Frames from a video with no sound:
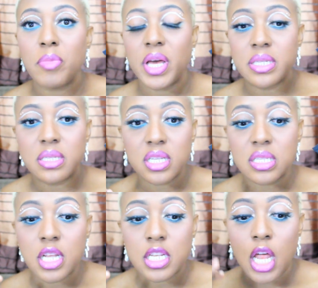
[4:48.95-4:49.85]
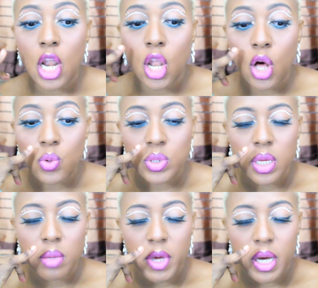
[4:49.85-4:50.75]
It does not allow
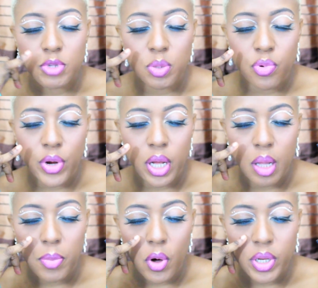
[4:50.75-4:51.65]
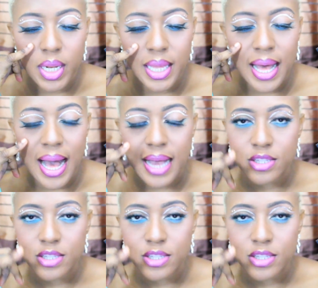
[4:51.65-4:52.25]
the makeup to break up under the eye.